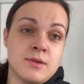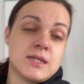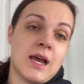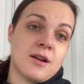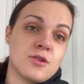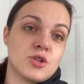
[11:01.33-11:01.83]

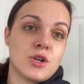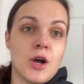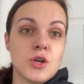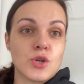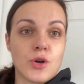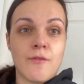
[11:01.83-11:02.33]
cycle
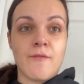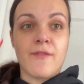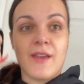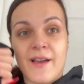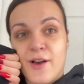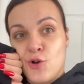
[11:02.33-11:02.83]
shorts,
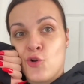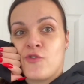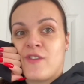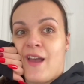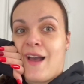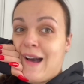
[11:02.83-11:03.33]
comfy,
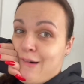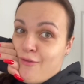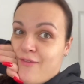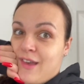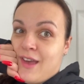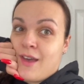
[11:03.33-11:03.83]
cosy
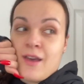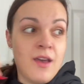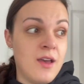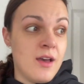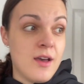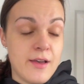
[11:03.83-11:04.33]
outfit.
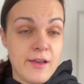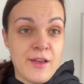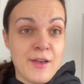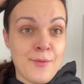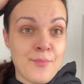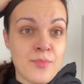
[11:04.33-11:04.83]

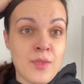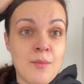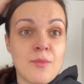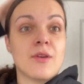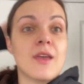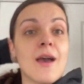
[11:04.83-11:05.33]

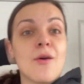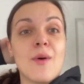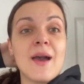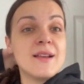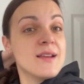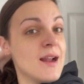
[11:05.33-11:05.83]
Yeah, we're
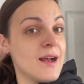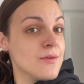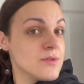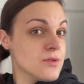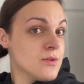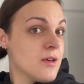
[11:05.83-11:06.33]
heading out
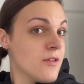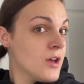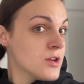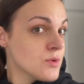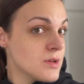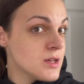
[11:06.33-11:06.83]
soon. I thought I'd
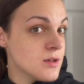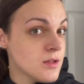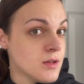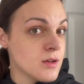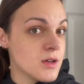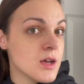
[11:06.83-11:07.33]
do a little
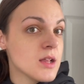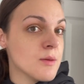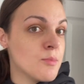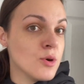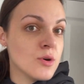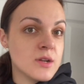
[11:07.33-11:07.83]
curly
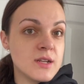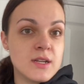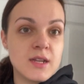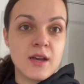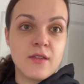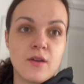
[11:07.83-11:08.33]
pony
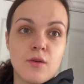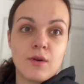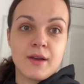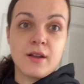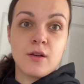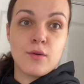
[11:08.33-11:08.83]
today. I thought, why
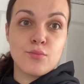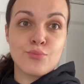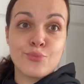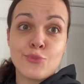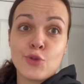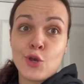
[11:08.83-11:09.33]
not?
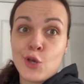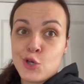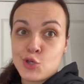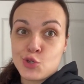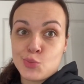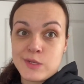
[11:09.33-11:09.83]

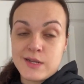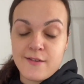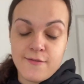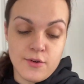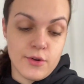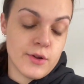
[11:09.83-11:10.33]
Something
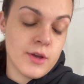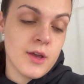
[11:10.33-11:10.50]
different.